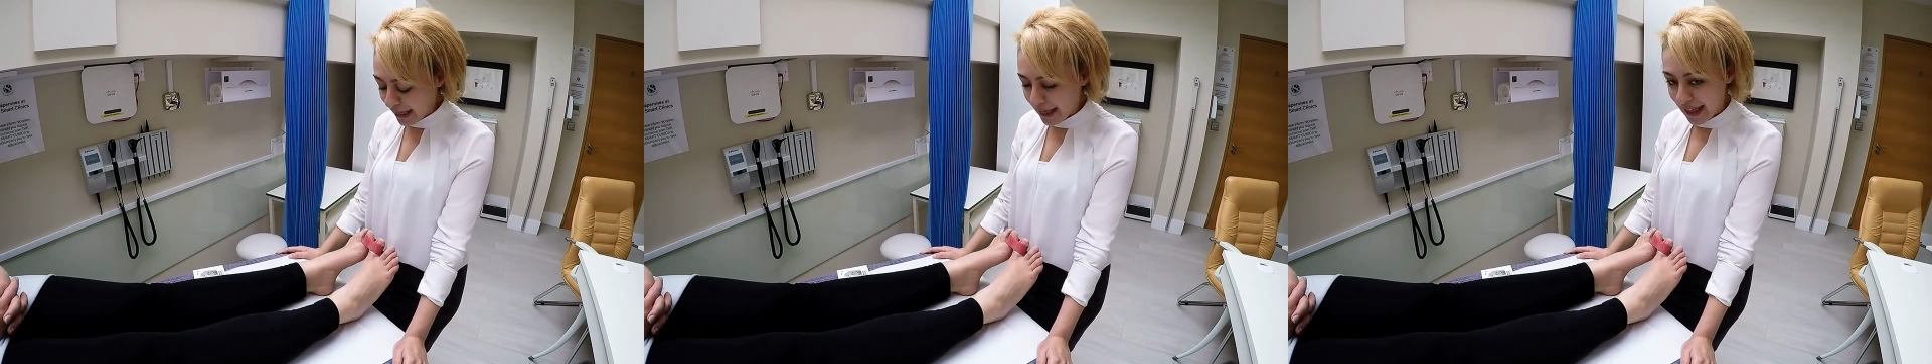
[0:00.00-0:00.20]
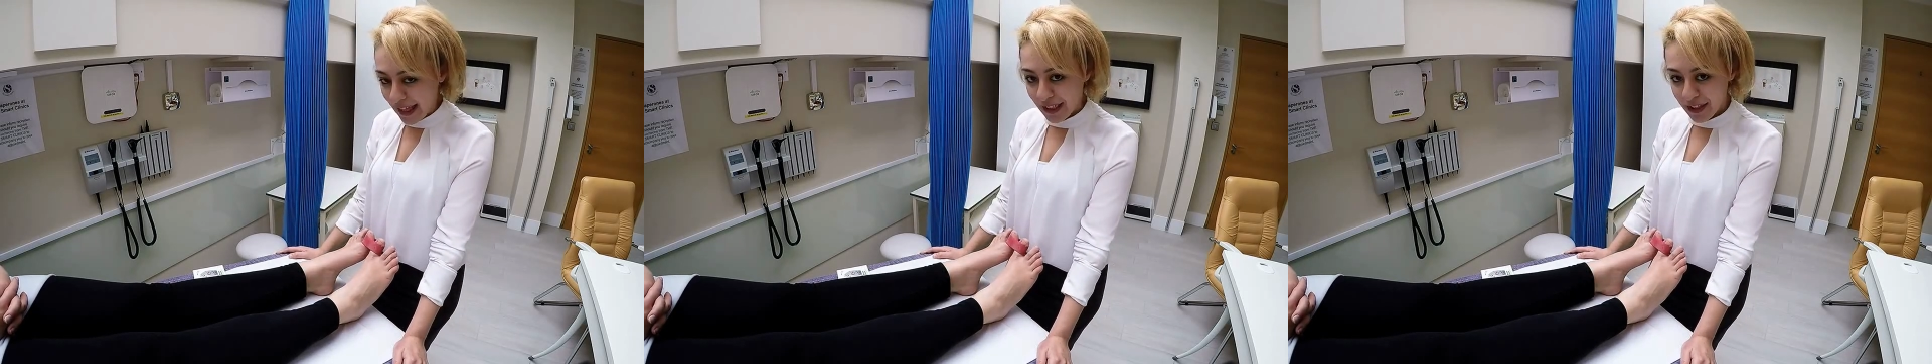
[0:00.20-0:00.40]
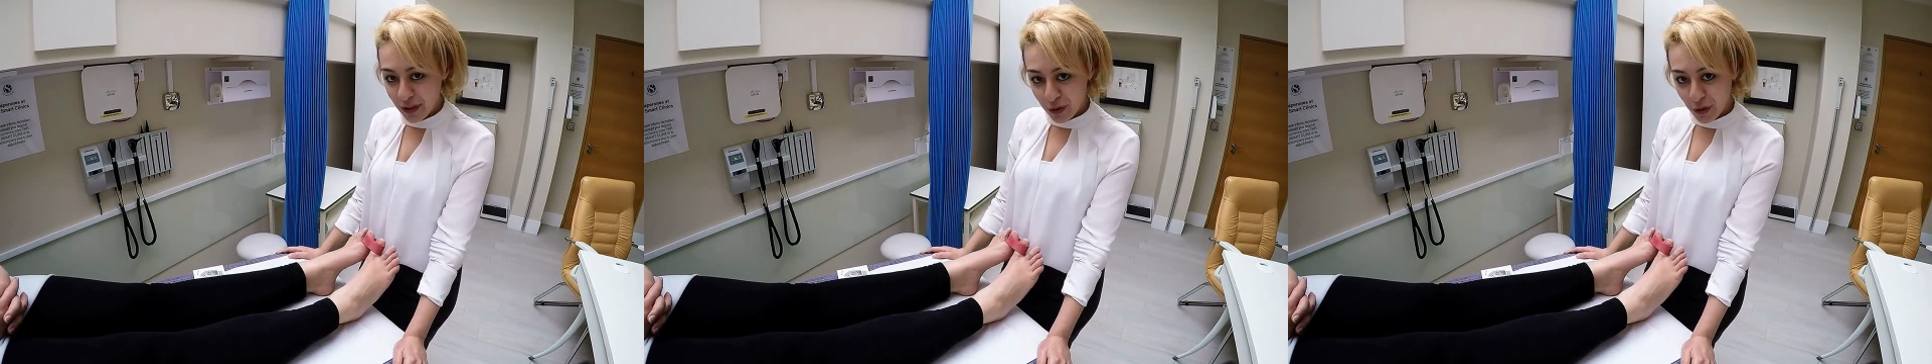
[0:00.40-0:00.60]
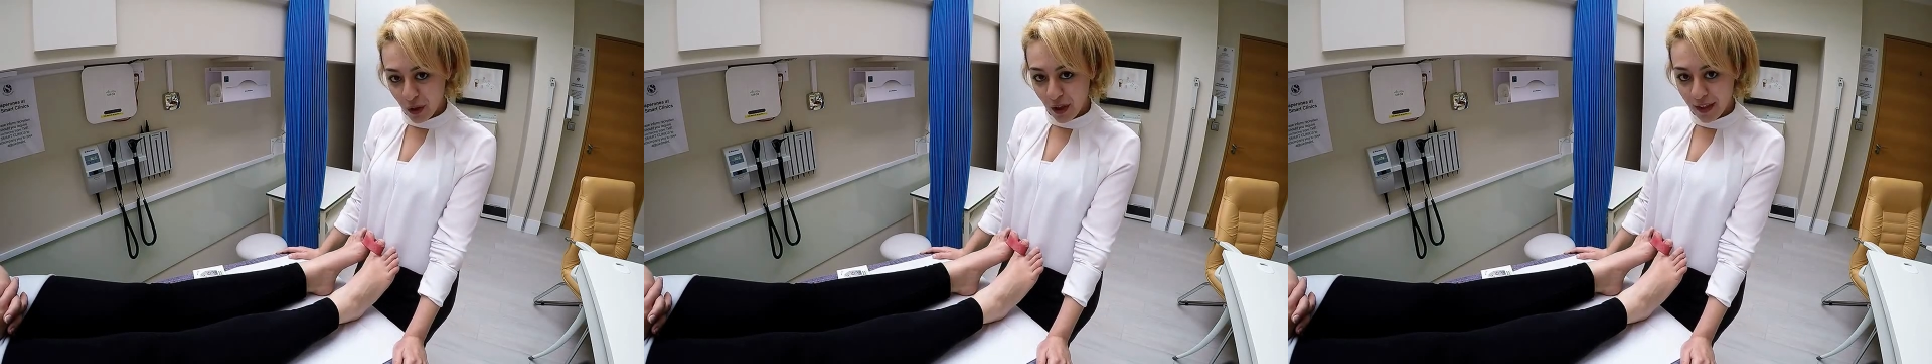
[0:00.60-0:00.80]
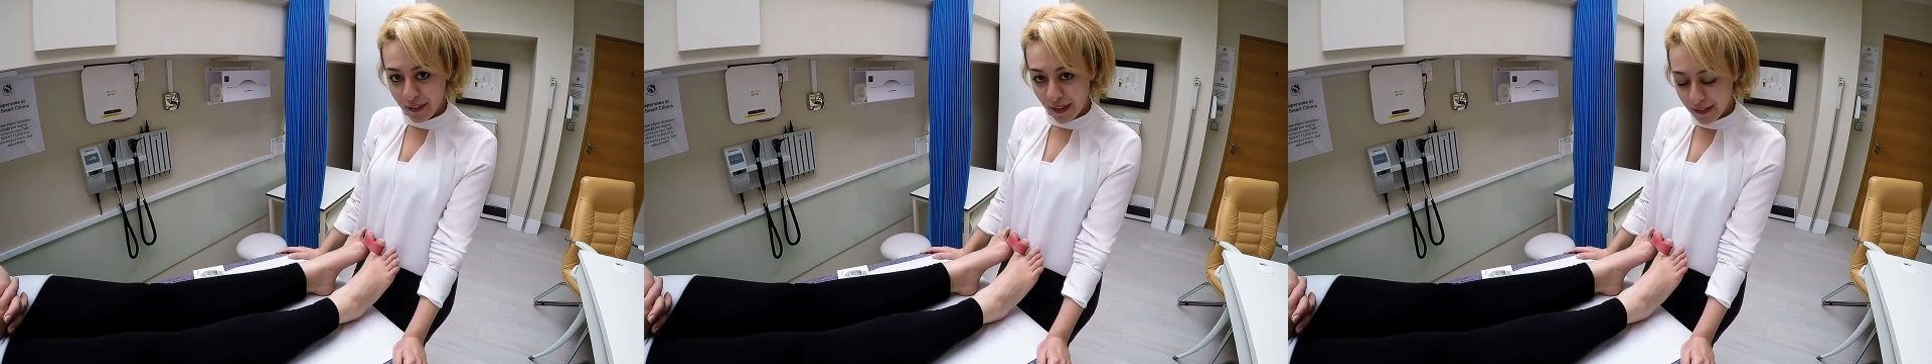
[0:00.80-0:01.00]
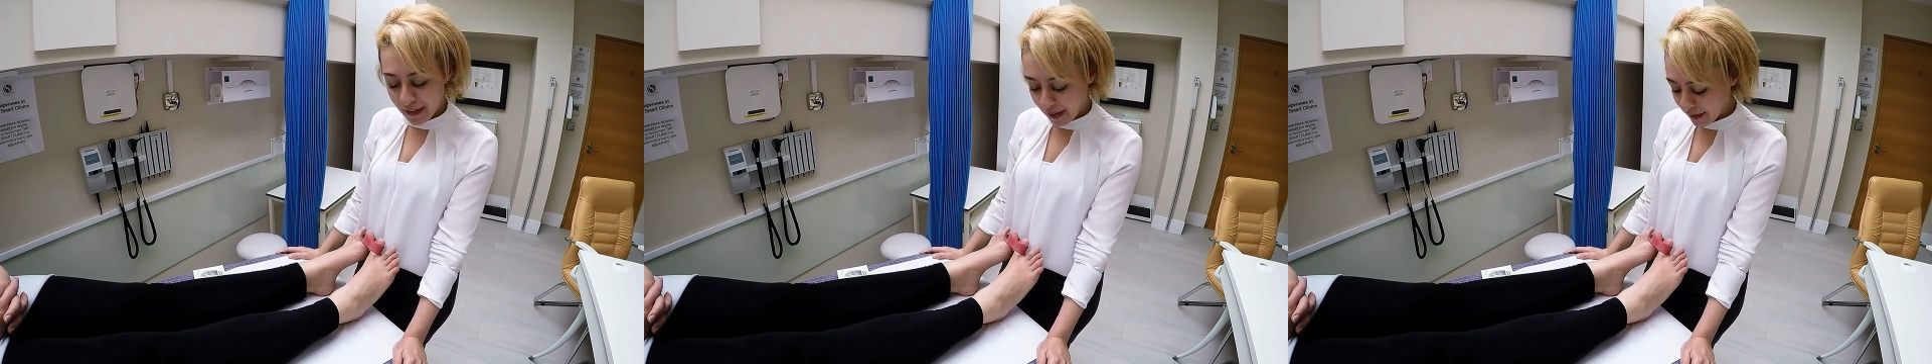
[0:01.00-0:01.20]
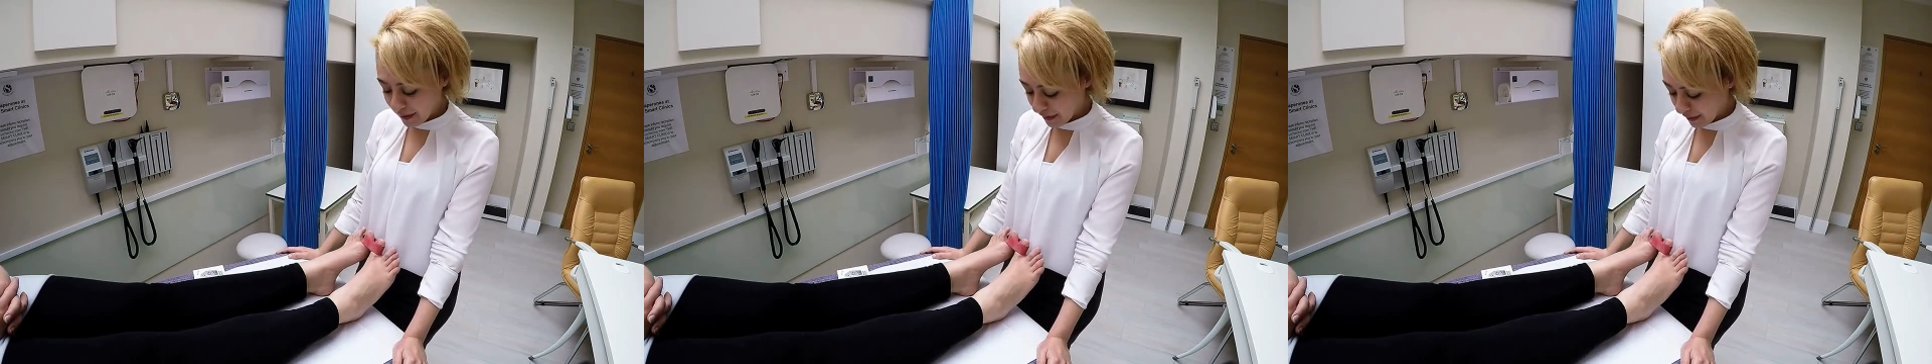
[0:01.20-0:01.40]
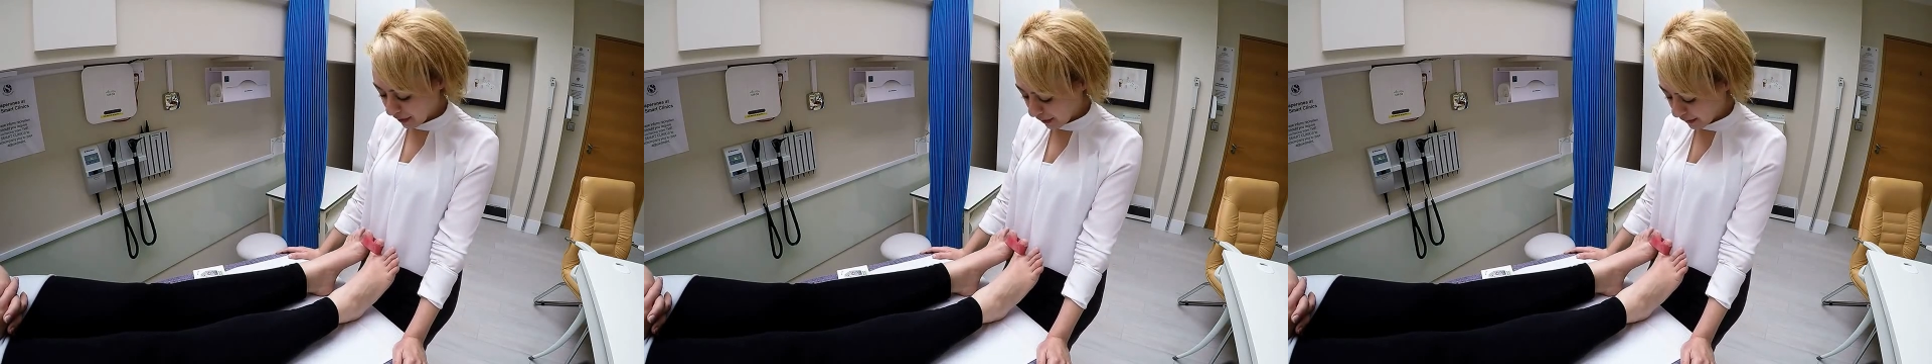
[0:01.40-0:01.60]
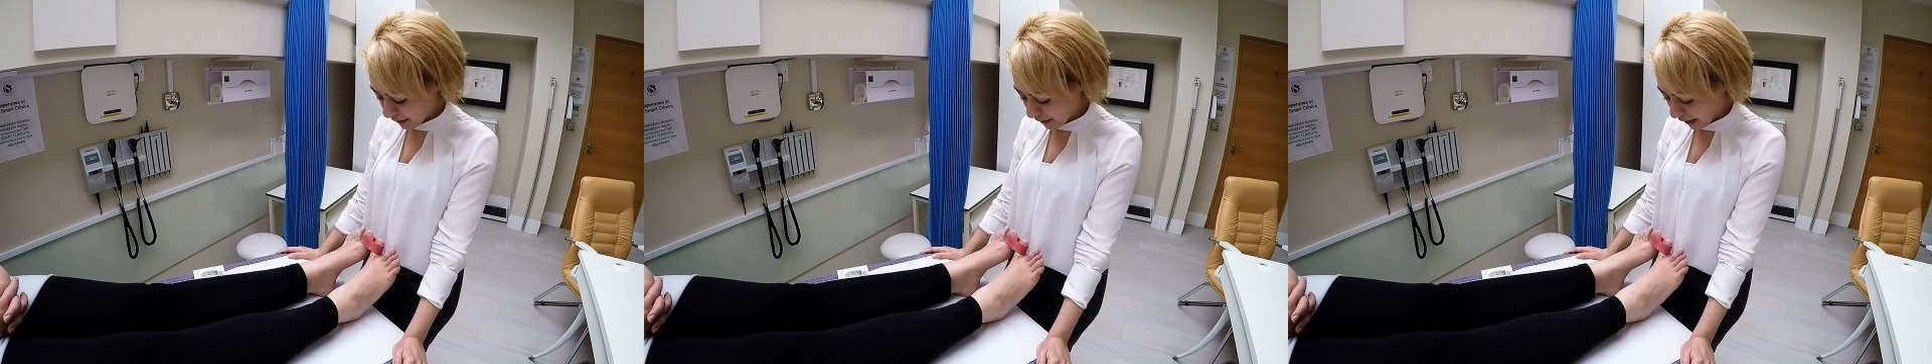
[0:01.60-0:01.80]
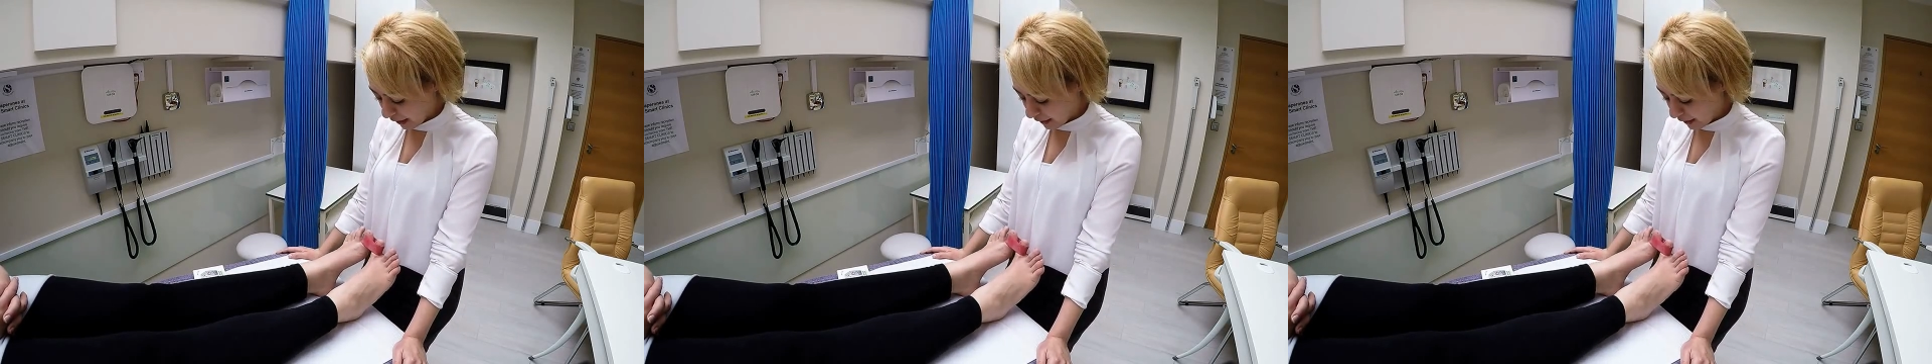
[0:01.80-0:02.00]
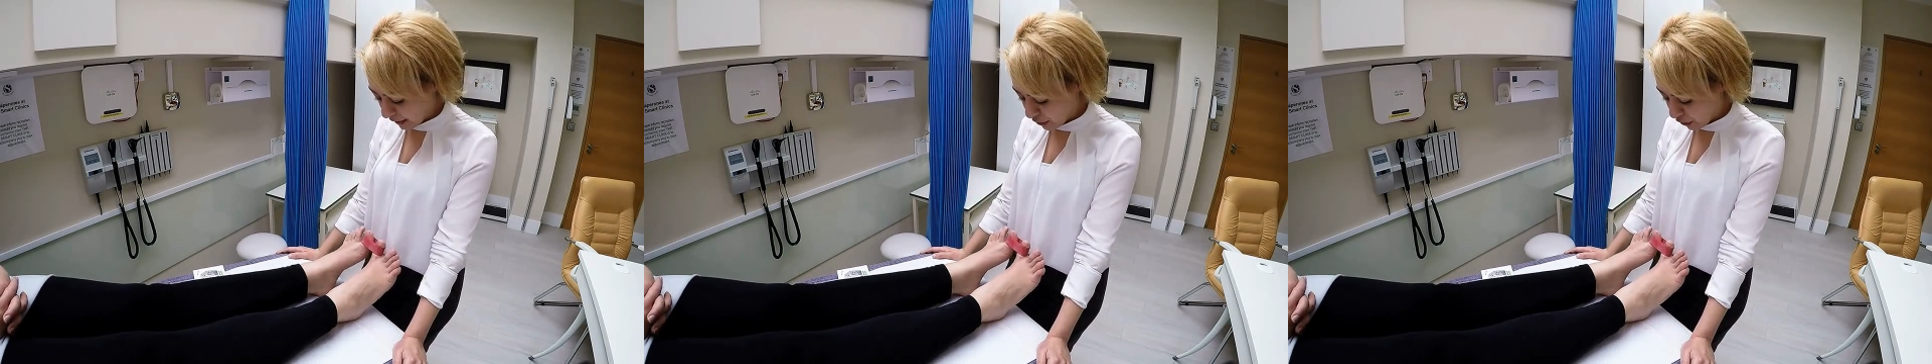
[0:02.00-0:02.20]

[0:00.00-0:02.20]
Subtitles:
and then try that exercise again,